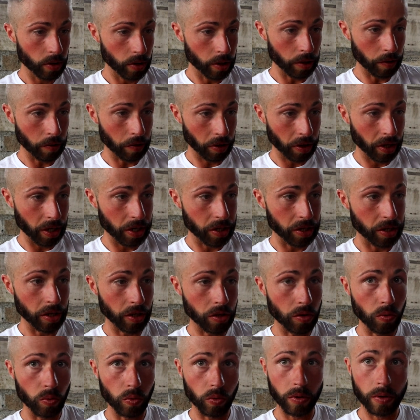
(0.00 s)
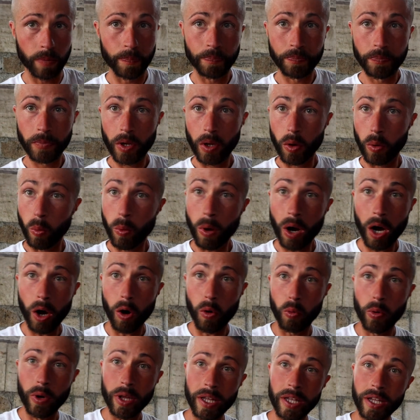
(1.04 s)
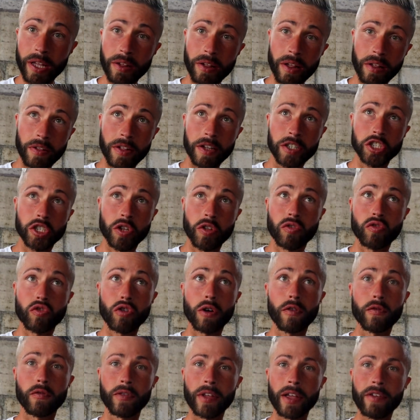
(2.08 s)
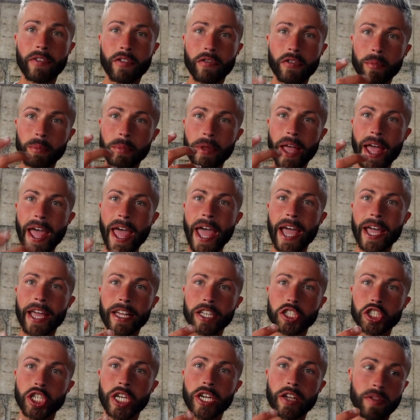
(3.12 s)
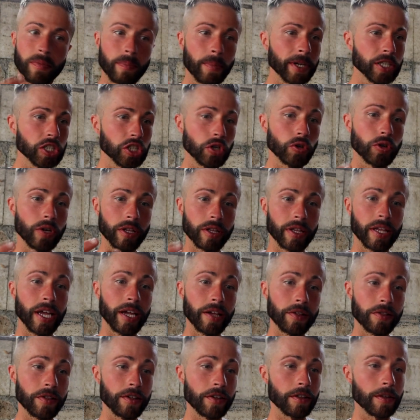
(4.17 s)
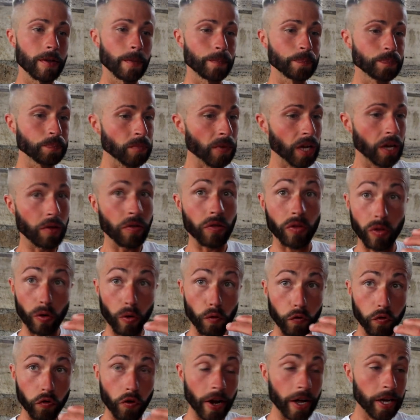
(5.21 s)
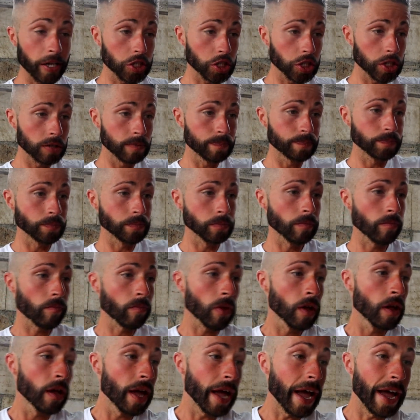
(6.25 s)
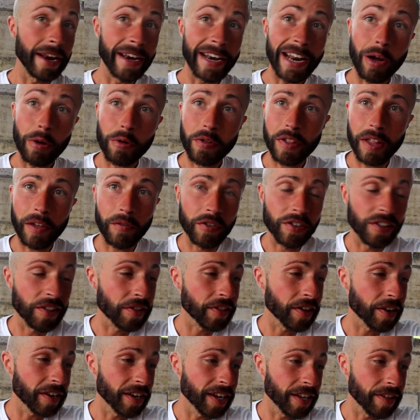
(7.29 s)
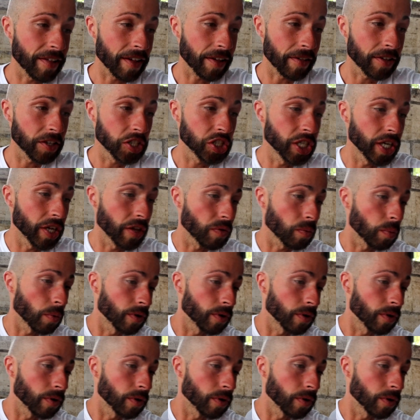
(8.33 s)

Die ist richtig gut. Wow, really such a strong flavor from the egg and cheese mixture. You can taste it. It's so fresh. And now it's time for the sirnica, the cheese